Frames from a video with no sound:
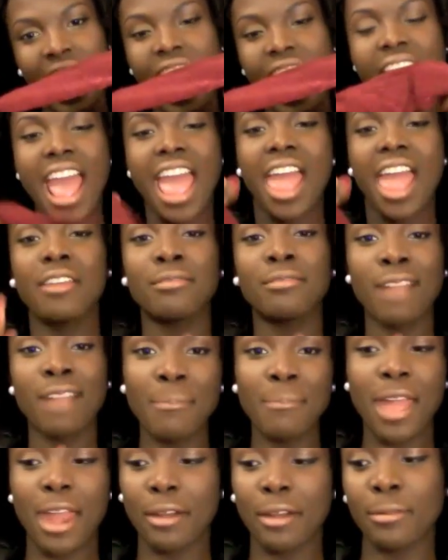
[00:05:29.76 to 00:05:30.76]
and
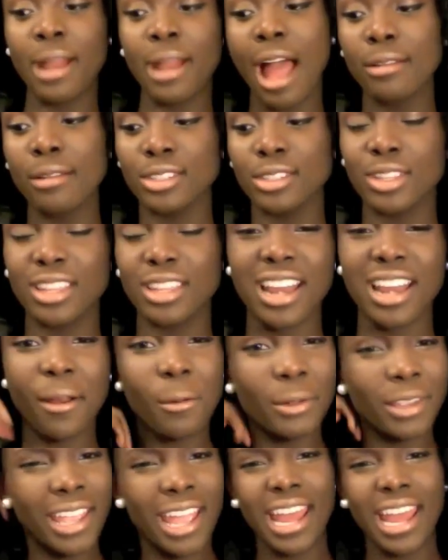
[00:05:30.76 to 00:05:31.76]
wrap that around so that I
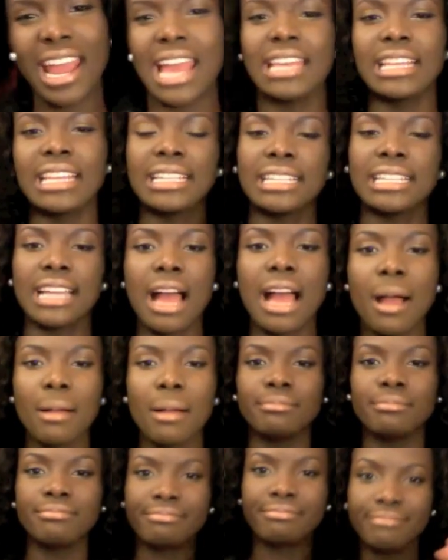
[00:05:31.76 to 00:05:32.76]
don't get any
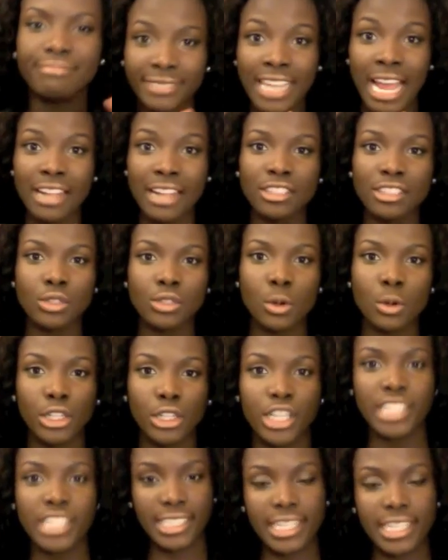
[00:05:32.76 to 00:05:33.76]
dents or
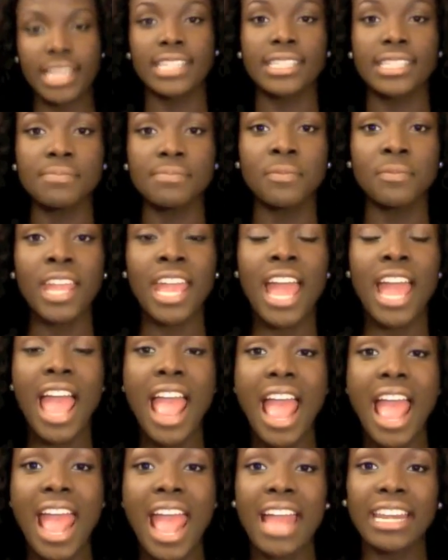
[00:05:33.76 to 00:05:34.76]
creases.
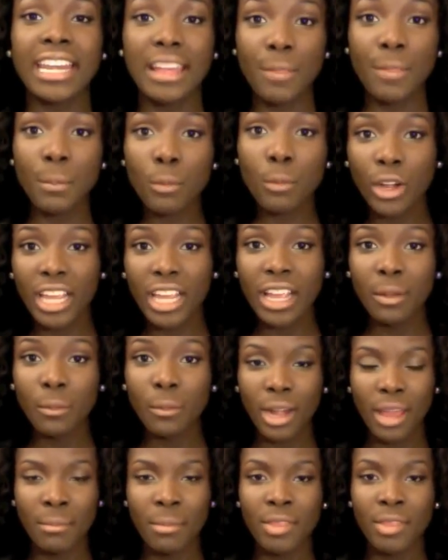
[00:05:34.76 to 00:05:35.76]
And in the morning,
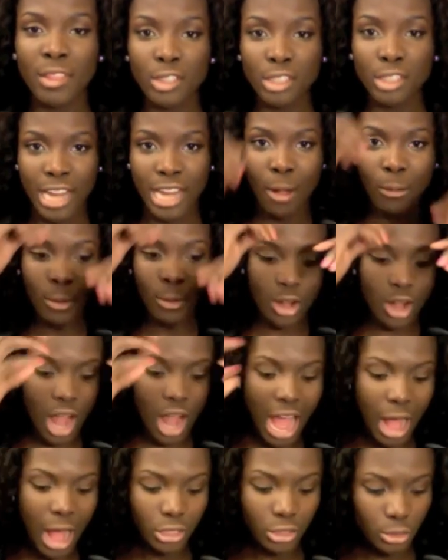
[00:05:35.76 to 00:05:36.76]
when I'm in the shower,
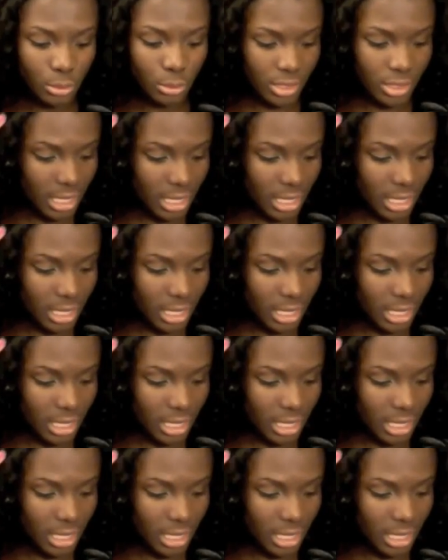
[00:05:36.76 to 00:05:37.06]
I'll use a